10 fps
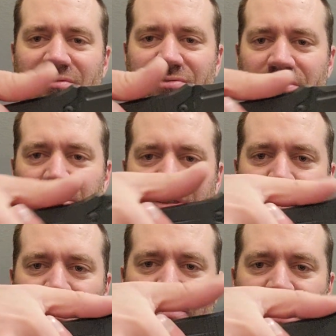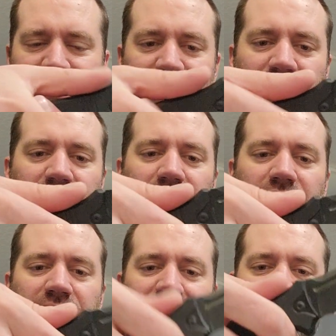for your thumb to rest
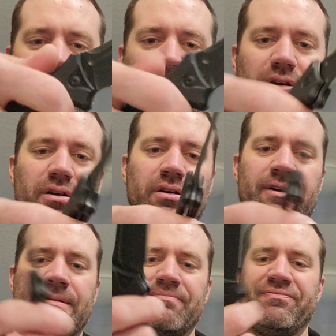here and the finger.